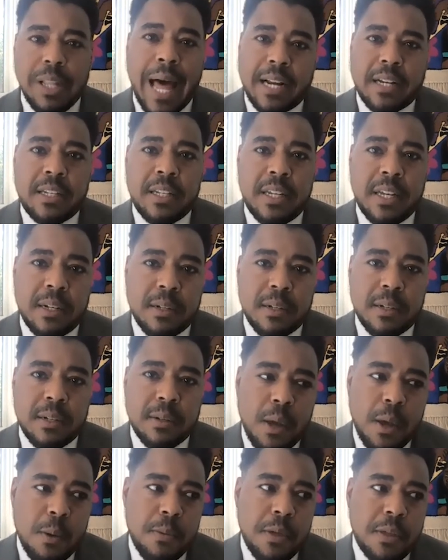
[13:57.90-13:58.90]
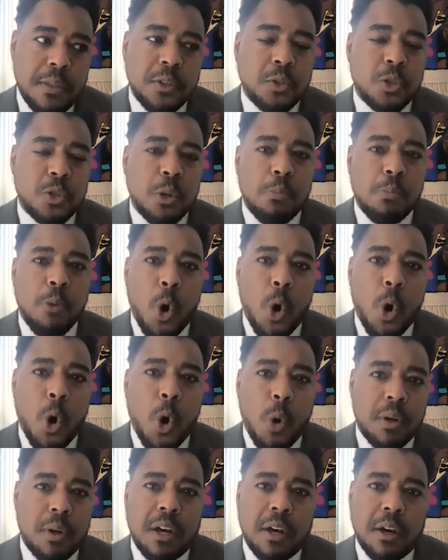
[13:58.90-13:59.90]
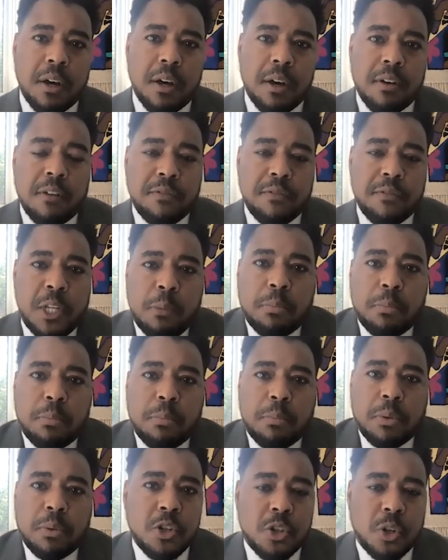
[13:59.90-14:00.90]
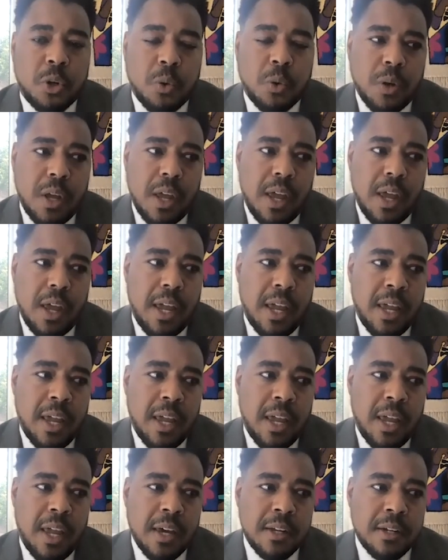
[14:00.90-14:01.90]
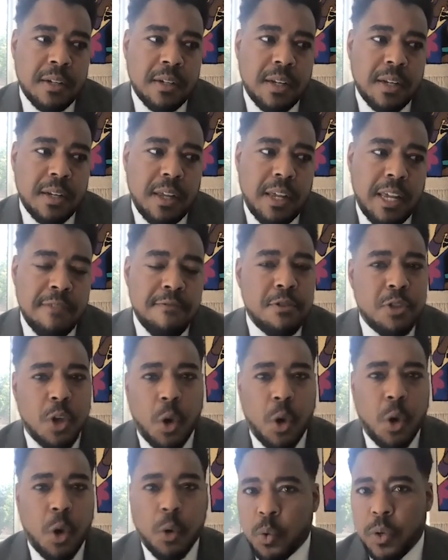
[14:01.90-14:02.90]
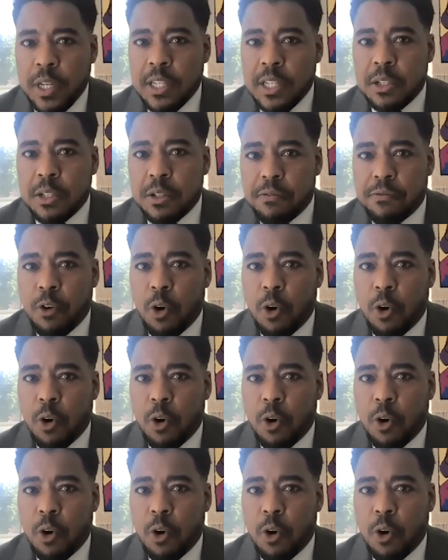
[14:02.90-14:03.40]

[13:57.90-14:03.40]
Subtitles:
we're all locked in, that this is the moment of deep potential. And even though it's so